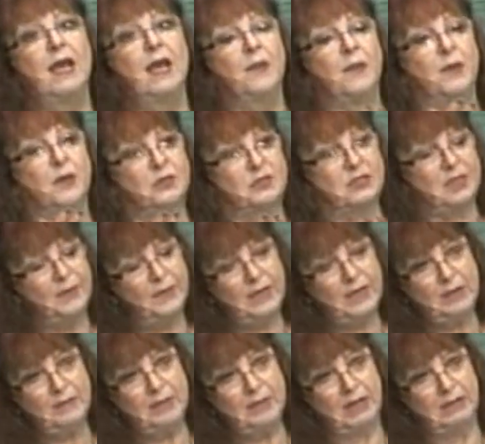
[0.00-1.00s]
there's
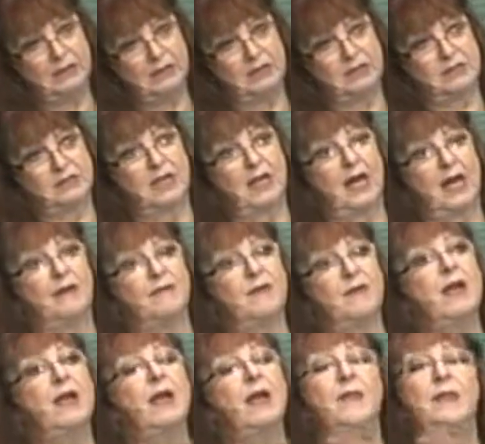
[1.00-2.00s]
something about this life
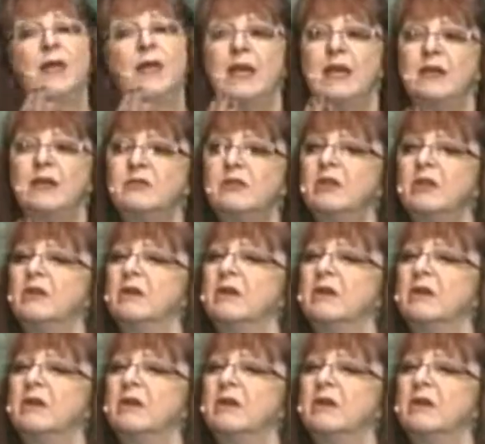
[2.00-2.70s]
that isn't